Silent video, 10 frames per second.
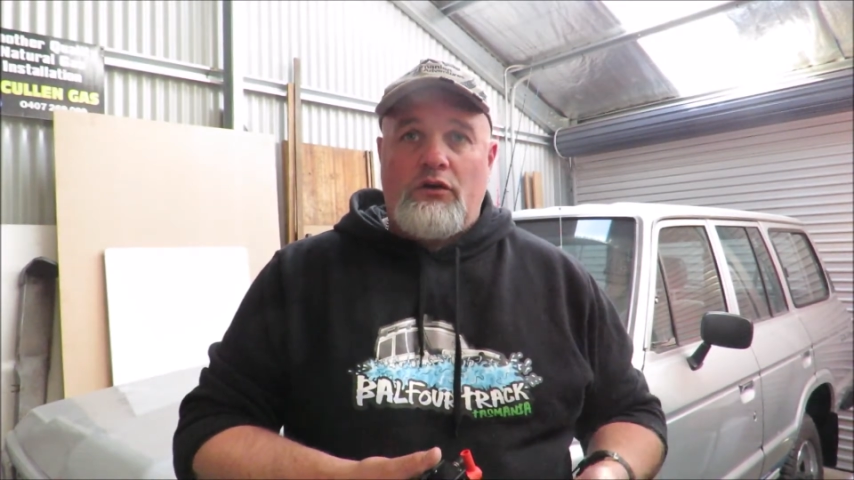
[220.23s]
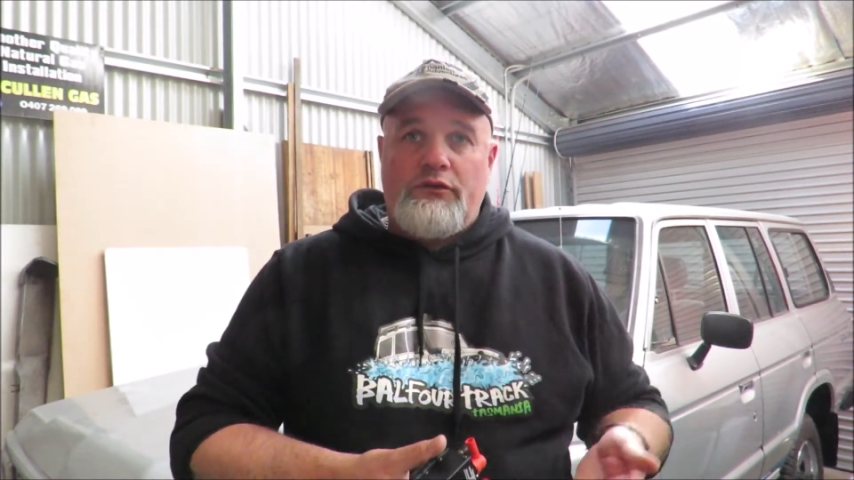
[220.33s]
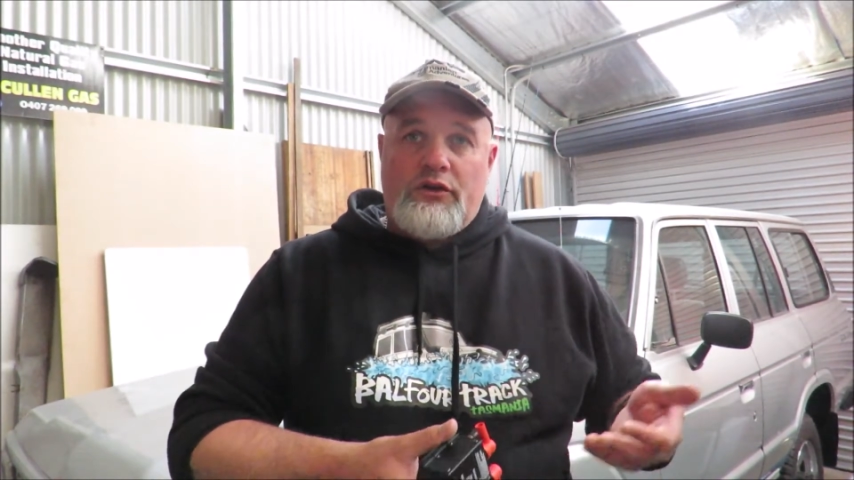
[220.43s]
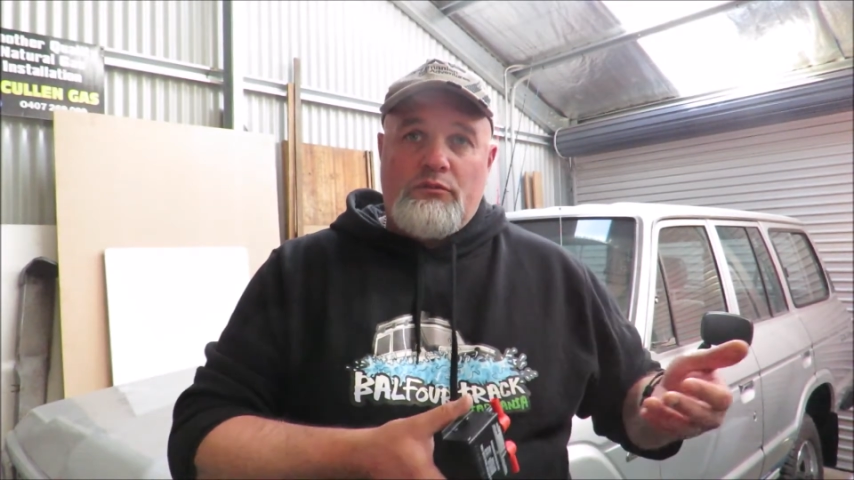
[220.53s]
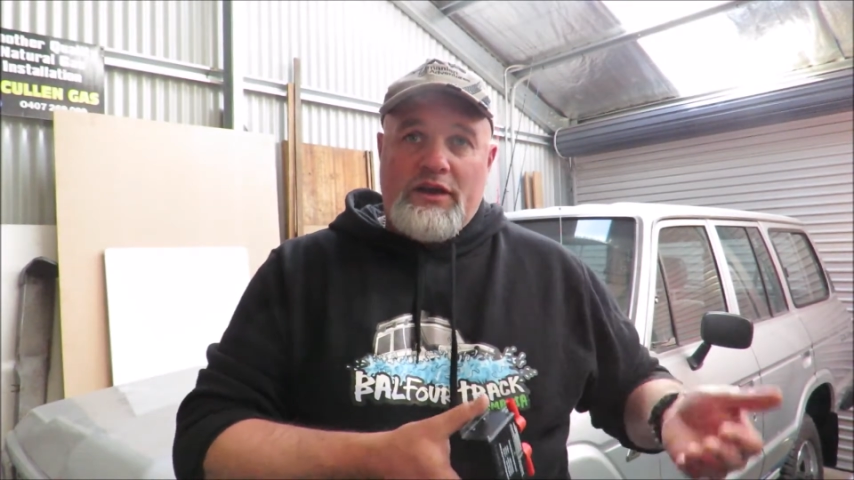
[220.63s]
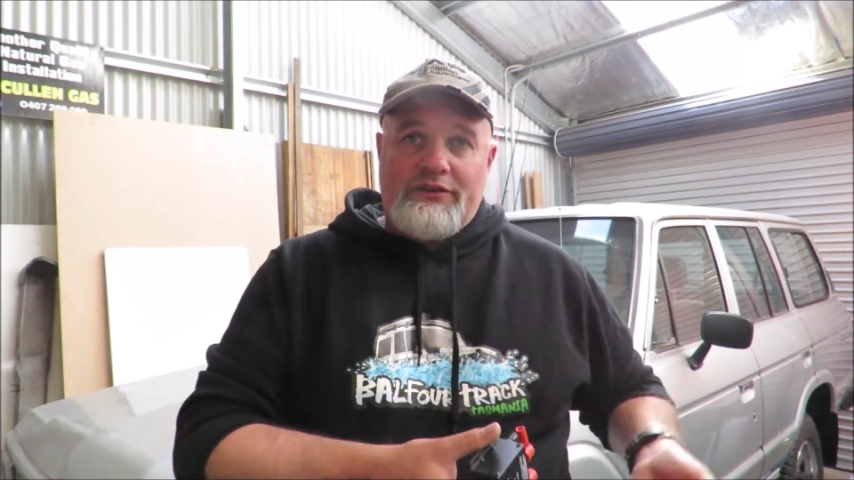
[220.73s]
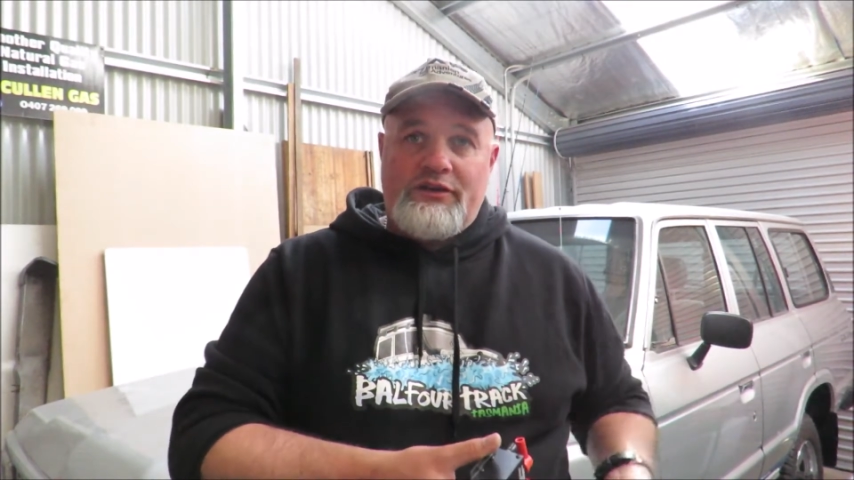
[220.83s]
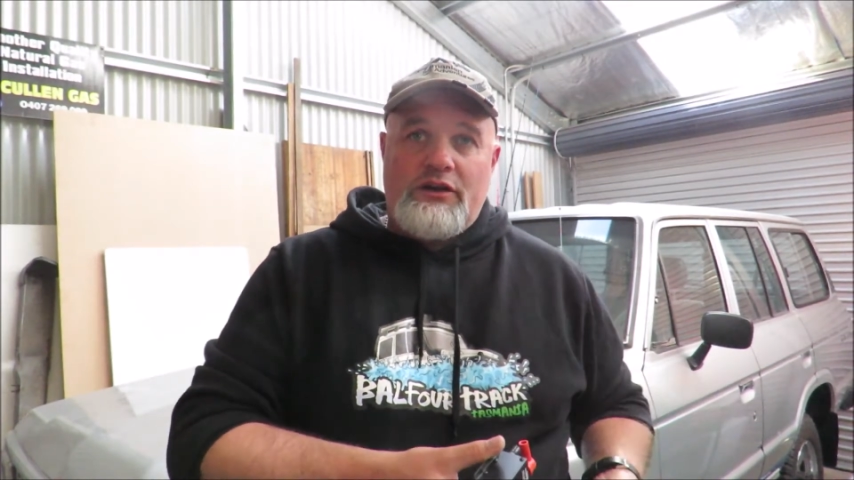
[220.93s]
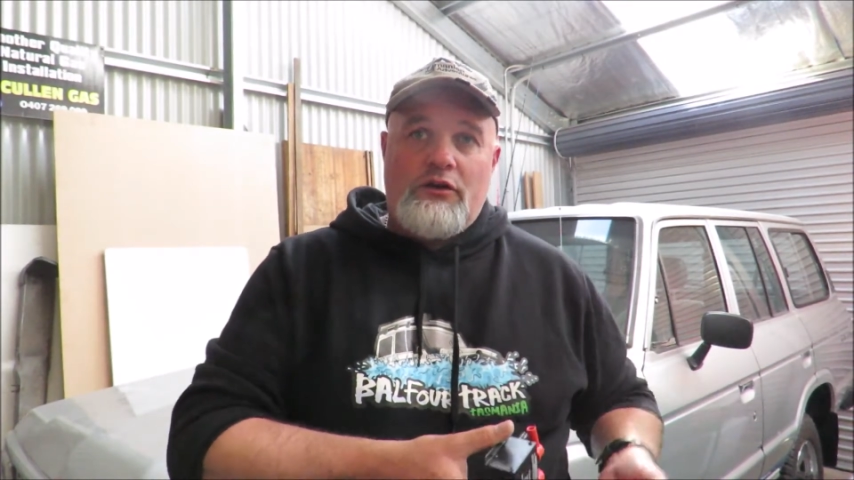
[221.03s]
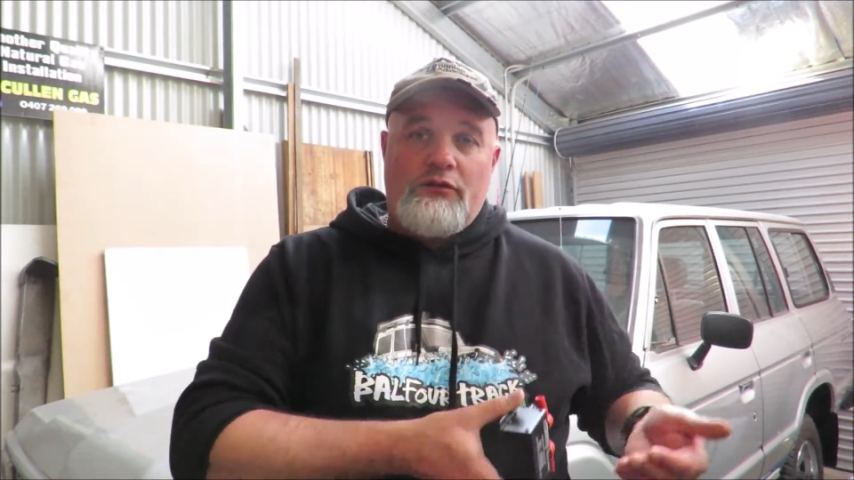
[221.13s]
of the
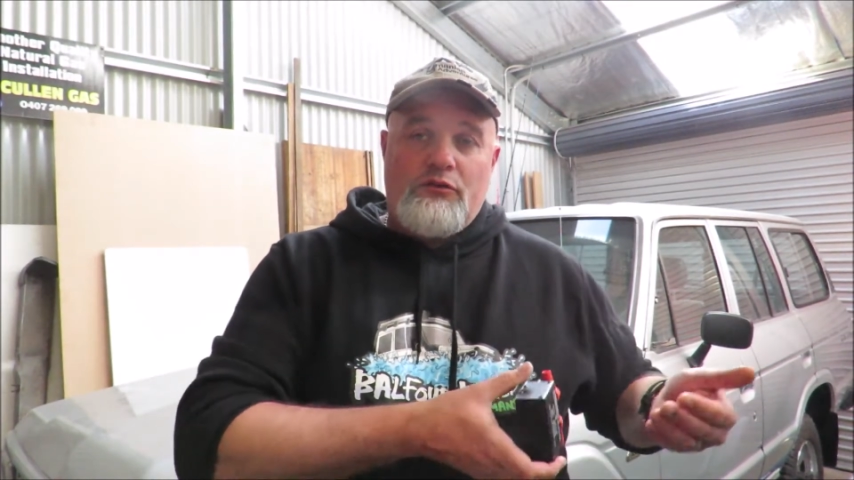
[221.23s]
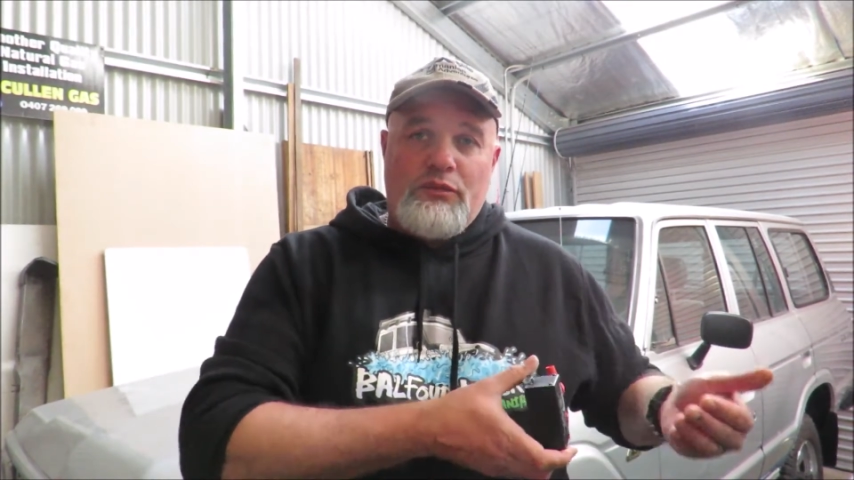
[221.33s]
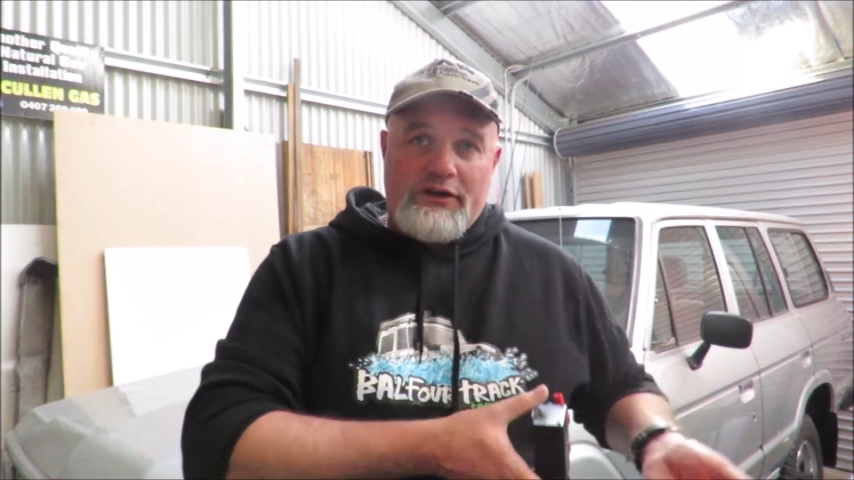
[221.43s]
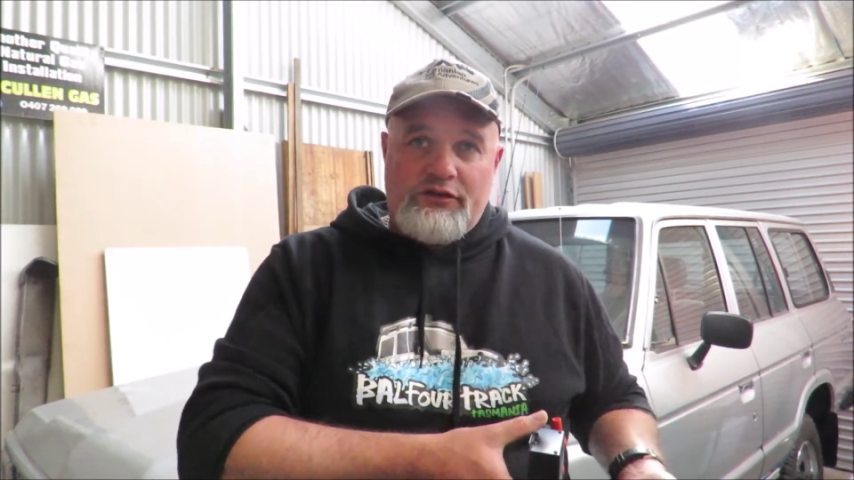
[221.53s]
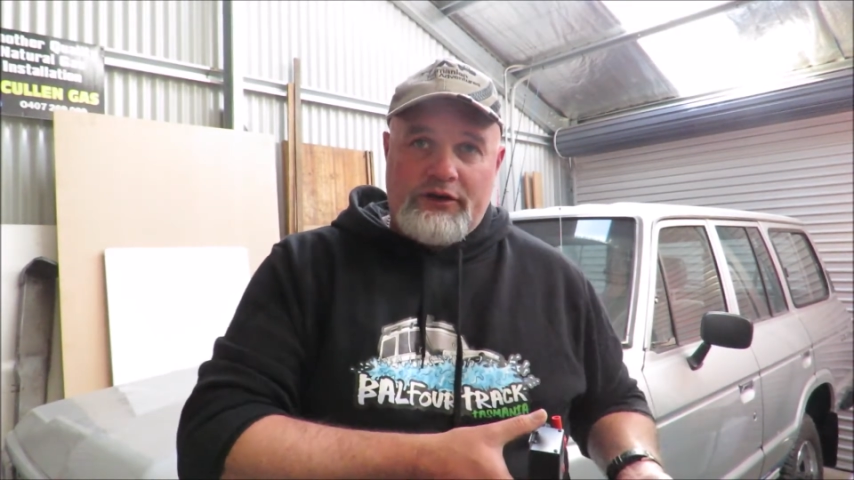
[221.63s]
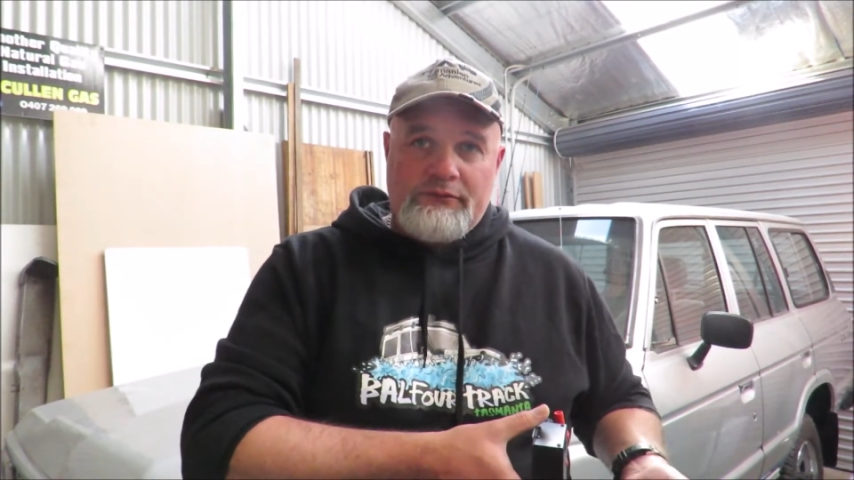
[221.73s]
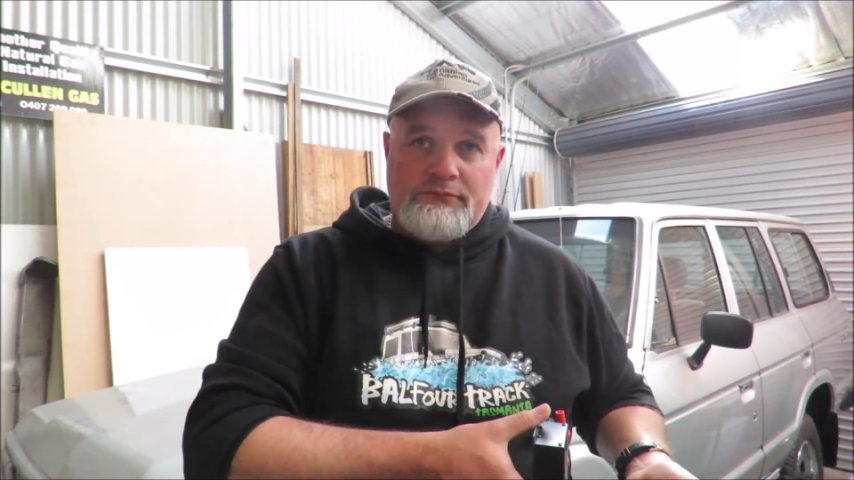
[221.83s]
capacity of the battery.